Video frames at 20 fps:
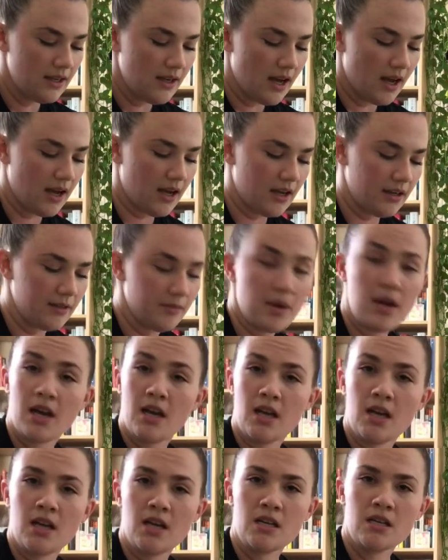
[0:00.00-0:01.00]
On your
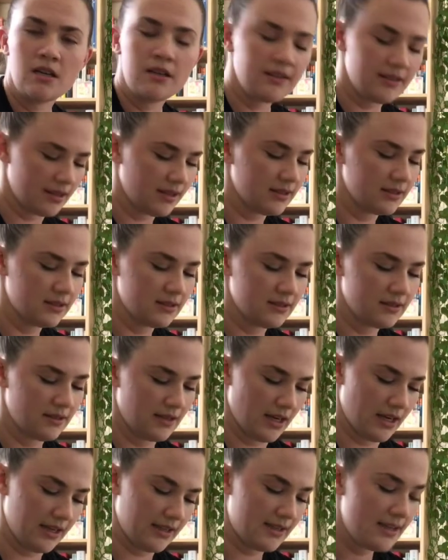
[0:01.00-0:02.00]
marks,
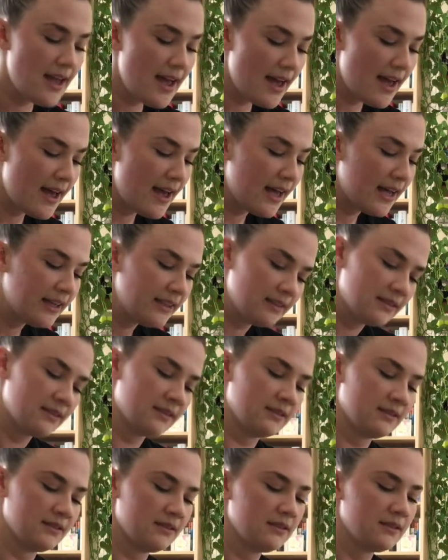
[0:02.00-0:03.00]
get set,
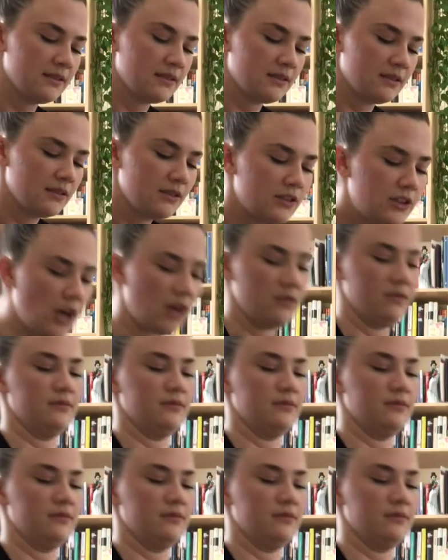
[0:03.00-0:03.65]
go.